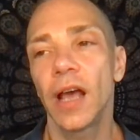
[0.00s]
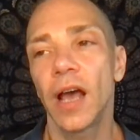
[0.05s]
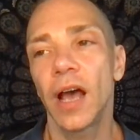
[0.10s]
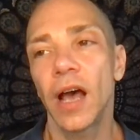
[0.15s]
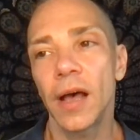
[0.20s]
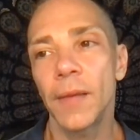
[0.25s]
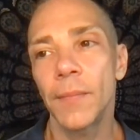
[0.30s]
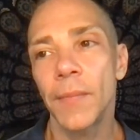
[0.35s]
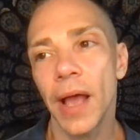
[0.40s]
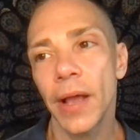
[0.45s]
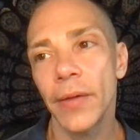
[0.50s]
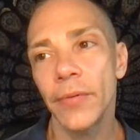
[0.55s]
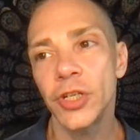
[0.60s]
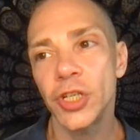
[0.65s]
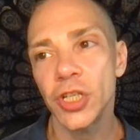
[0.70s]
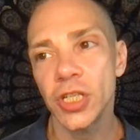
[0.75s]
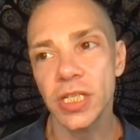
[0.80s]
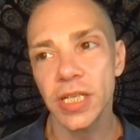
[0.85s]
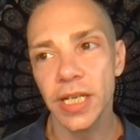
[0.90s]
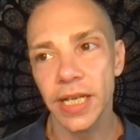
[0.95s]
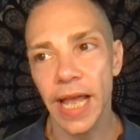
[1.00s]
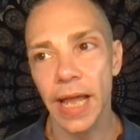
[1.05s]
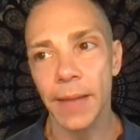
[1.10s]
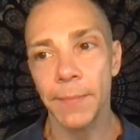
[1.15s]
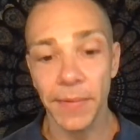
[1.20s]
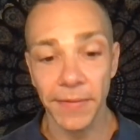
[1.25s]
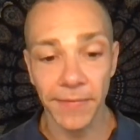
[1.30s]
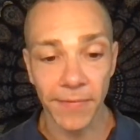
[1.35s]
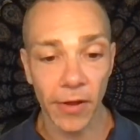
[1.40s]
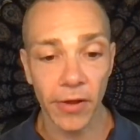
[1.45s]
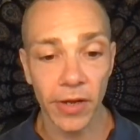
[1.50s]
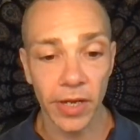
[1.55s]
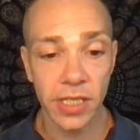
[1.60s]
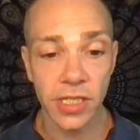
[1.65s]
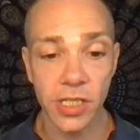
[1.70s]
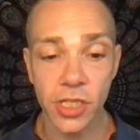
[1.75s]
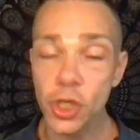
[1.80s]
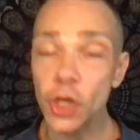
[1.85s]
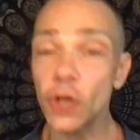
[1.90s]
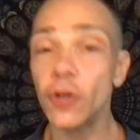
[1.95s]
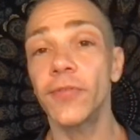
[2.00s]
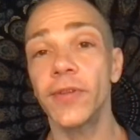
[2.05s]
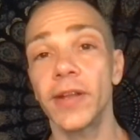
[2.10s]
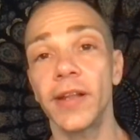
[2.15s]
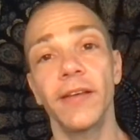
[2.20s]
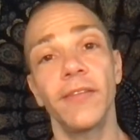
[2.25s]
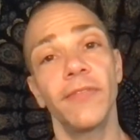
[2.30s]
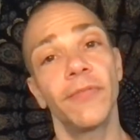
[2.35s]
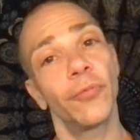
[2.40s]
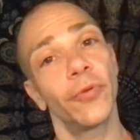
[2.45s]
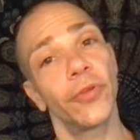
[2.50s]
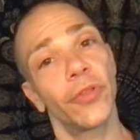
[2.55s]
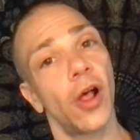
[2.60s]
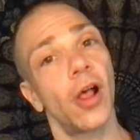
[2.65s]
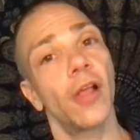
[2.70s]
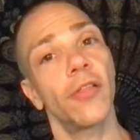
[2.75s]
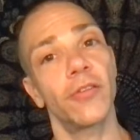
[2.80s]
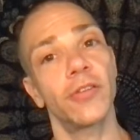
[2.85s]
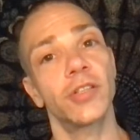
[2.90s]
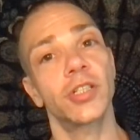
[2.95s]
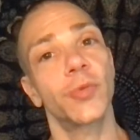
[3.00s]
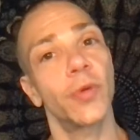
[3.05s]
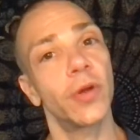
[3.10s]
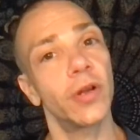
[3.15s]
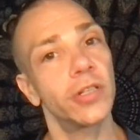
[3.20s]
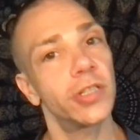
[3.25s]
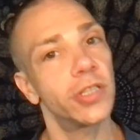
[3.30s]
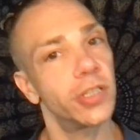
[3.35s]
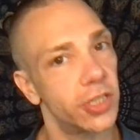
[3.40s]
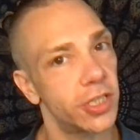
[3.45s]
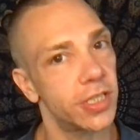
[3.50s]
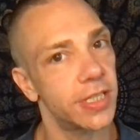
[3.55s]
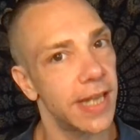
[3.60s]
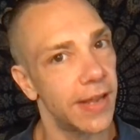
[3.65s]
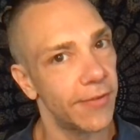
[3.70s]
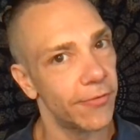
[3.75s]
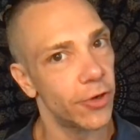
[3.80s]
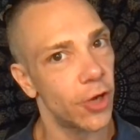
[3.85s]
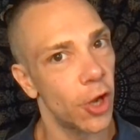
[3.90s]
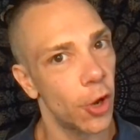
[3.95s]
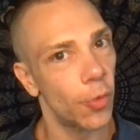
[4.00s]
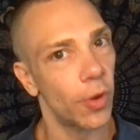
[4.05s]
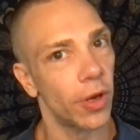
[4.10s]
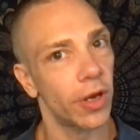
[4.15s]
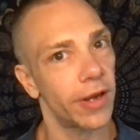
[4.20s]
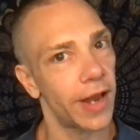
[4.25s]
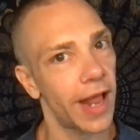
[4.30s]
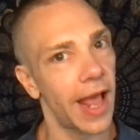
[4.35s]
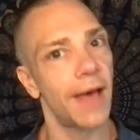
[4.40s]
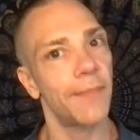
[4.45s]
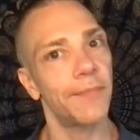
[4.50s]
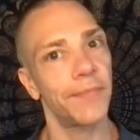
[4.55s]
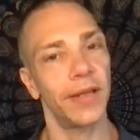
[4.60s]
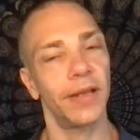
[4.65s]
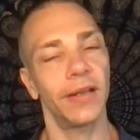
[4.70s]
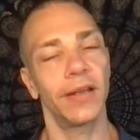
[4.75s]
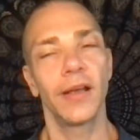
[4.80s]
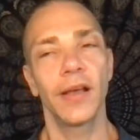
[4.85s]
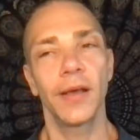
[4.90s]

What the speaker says: I would just, again, be very conservative with all those squares. You just never know what could happen.